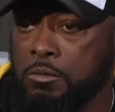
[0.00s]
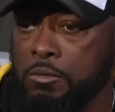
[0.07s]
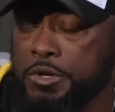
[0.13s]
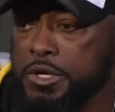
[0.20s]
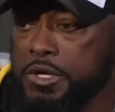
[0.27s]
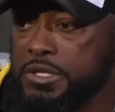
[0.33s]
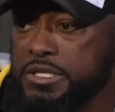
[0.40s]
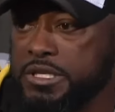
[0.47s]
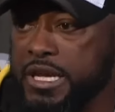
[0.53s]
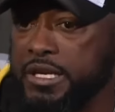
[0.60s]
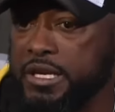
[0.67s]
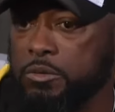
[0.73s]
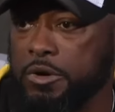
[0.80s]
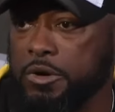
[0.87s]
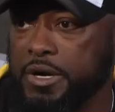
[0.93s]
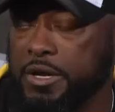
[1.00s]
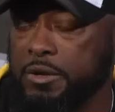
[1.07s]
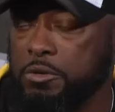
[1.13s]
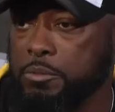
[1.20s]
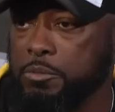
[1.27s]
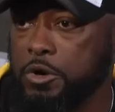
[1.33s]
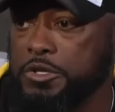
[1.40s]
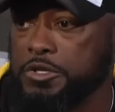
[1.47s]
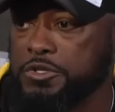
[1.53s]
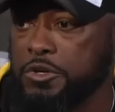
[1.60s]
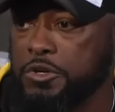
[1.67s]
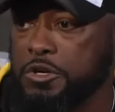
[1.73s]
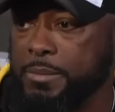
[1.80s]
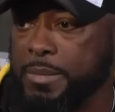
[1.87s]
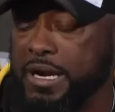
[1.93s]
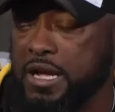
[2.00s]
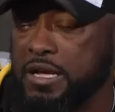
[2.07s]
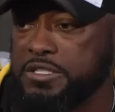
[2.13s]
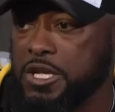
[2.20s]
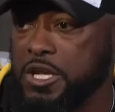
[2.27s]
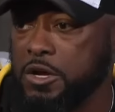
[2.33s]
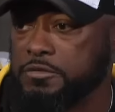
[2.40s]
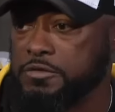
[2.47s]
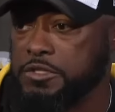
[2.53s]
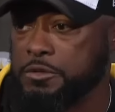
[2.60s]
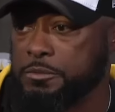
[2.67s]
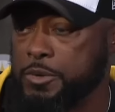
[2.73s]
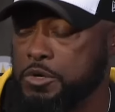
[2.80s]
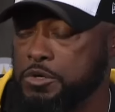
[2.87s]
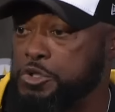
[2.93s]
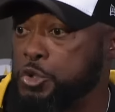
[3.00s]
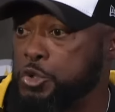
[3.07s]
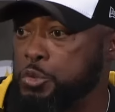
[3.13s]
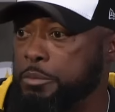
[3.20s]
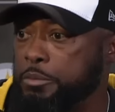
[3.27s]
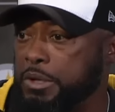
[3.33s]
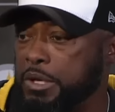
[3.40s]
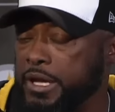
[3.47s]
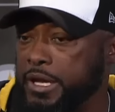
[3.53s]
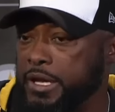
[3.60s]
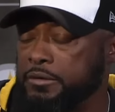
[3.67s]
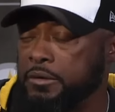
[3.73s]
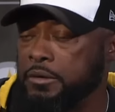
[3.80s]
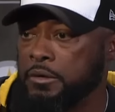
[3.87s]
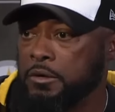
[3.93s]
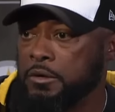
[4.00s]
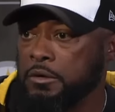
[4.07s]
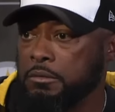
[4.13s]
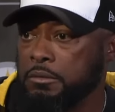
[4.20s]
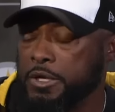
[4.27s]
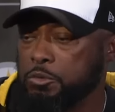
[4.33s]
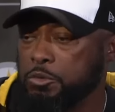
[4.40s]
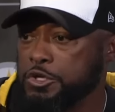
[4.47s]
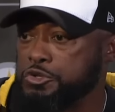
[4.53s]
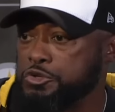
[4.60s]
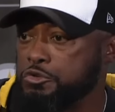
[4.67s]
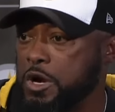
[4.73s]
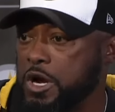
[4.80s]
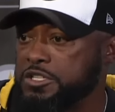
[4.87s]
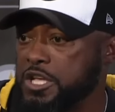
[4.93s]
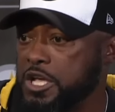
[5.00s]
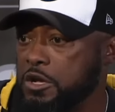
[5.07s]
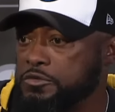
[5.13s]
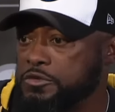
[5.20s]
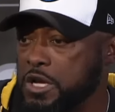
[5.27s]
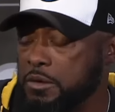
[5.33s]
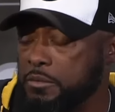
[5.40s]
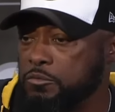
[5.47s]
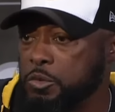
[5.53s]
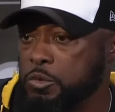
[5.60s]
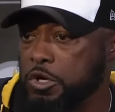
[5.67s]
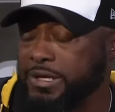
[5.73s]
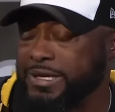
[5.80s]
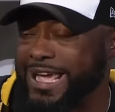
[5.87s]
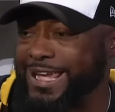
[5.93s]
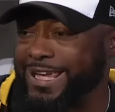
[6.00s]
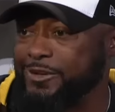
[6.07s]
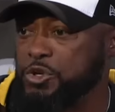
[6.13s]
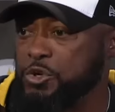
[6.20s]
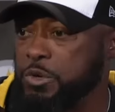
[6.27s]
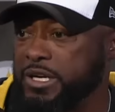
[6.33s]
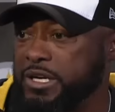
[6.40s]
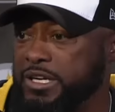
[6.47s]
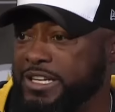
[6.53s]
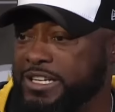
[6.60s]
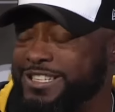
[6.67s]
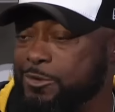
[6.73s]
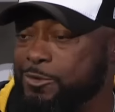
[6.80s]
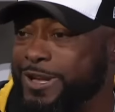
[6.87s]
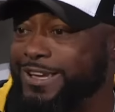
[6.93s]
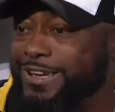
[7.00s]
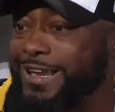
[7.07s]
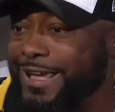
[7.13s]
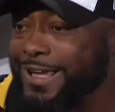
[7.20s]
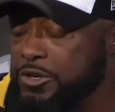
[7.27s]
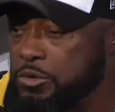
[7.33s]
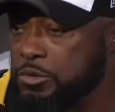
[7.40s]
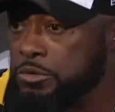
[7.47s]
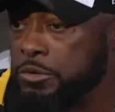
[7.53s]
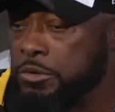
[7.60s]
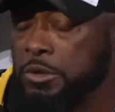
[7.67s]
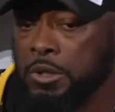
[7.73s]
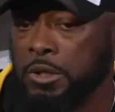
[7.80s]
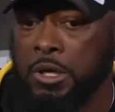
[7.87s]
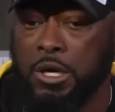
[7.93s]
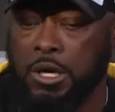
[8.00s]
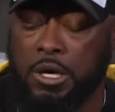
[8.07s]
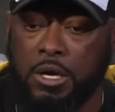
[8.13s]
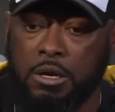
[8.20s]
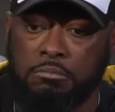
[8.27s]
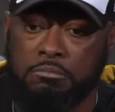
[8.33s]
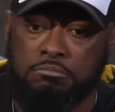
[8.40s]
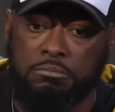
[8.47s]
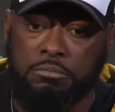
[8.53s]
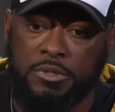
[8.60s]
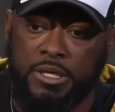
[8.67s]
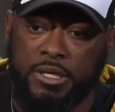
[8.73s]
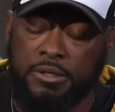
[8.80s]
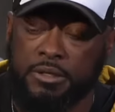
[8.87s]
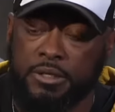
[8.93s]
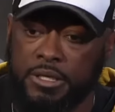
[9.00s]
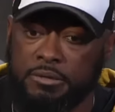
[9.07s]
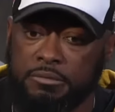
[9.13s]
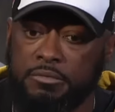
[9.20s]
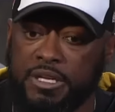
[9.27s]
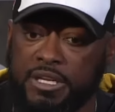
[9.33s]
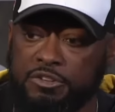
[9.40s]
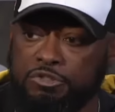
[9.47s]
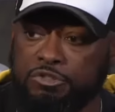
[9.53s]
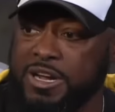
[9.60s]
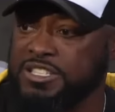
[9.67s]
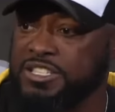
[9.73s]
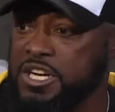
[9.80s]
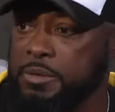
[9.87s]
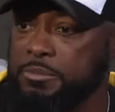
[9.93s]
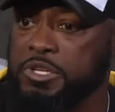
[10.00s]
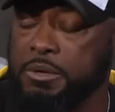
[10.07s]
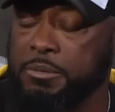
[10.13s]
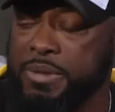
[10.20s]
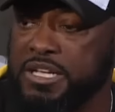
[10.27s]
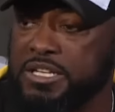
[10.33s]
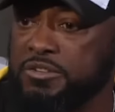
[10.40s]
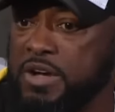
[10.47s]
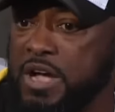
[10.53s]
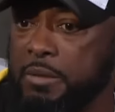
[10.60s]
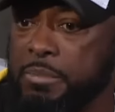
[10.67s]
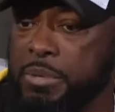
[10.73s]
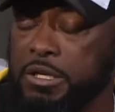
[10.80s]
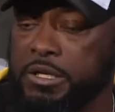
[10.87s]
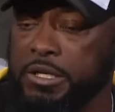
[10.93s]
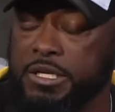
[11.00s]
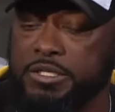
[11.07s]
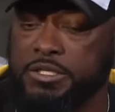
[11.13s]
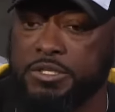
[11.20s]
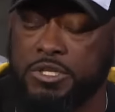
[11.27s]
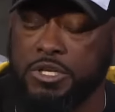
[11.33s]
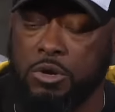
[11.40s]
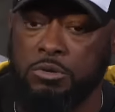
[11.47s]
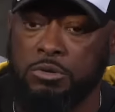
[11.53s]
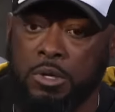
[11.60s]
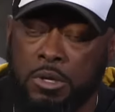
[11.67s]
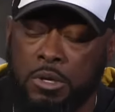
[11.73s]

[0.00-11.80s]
When you're in the state that we're in, we're more concerned about ourselves as opposed to who we're playing. We didn't want to screw ourselves up. We wanted to handle what it is that we could handle and dress it up to the best of our abilities. And so